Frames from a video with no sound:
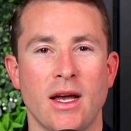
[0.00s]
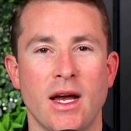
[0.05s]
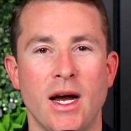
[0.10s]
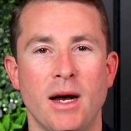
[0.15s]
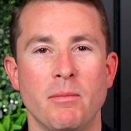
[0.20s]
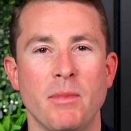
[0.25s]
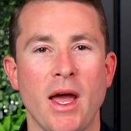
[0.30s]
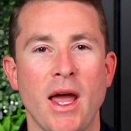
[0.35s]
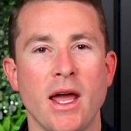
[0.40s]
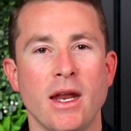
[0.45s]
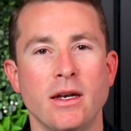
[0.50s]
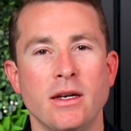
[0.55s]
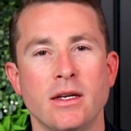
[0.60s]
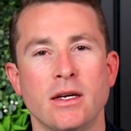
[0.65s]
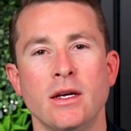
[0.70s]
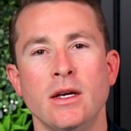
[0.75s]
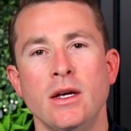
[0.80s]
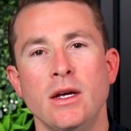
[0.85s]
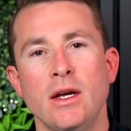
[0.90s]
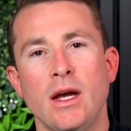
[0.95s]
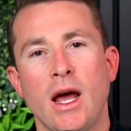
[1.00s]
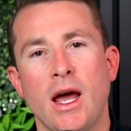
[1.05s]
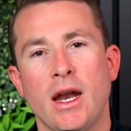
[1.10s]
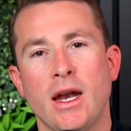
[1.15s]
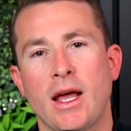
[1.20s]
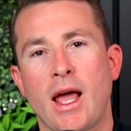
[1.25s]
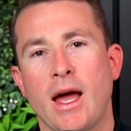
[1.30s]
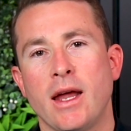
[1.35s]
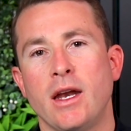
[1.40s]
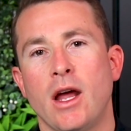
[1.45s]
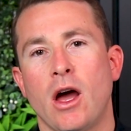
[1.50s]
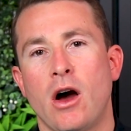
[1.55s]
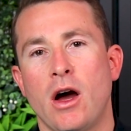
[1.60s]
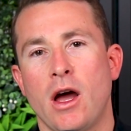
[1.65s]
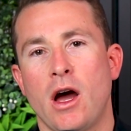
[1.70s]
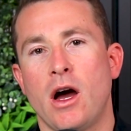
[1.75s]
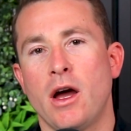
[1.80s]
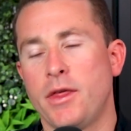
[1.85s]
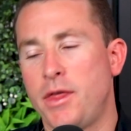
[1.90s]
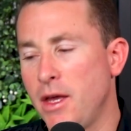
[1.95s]
And again,
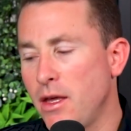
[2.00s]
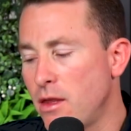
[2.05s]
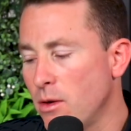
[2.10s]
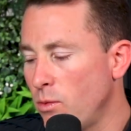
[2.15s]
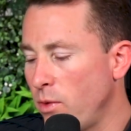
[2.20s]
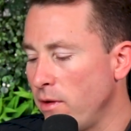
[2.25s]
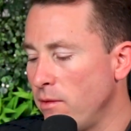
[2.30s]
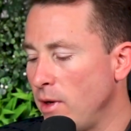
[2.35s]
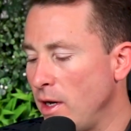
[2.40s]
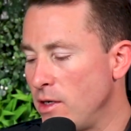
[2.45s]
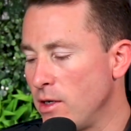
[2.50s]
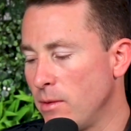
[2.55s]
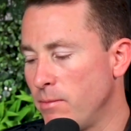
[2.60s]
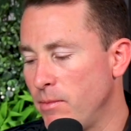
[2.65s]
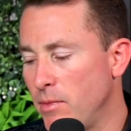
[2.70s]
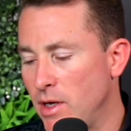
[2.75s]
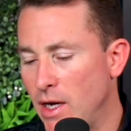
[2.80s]
I think that we need to